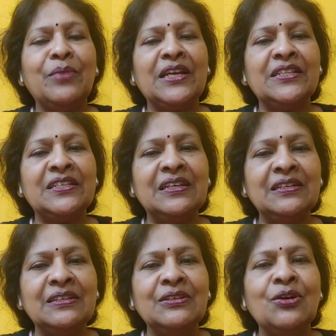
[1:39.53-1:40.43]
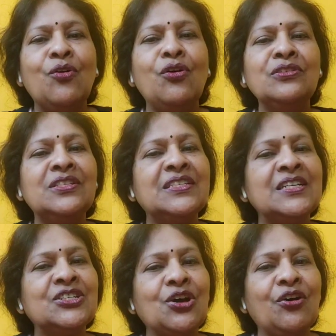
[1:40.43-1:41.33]
by the
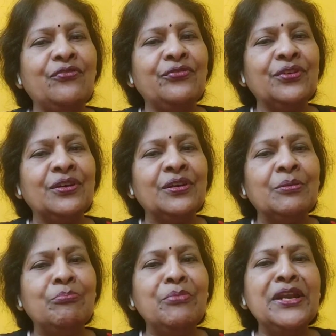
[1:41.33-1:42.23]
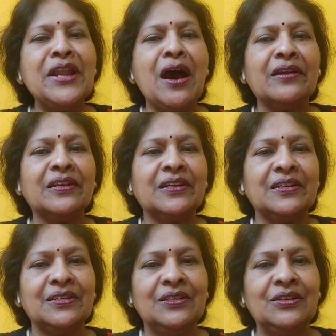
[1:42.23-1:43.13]
onset of menarche,
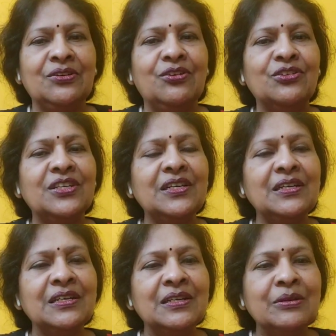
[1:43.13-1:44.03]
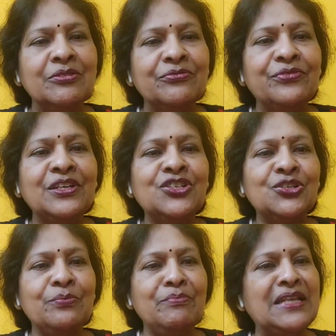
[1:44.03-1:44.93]
or the
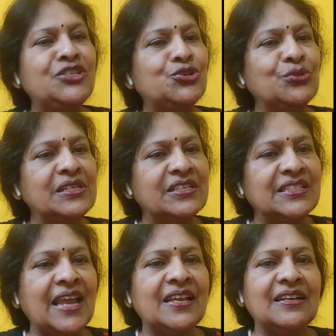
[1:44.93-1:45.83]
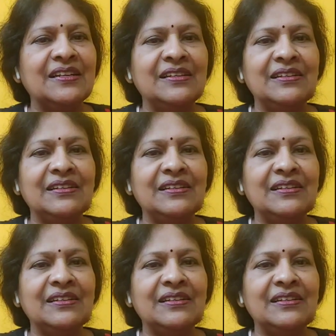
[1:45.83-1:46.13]
first menstrual cycle.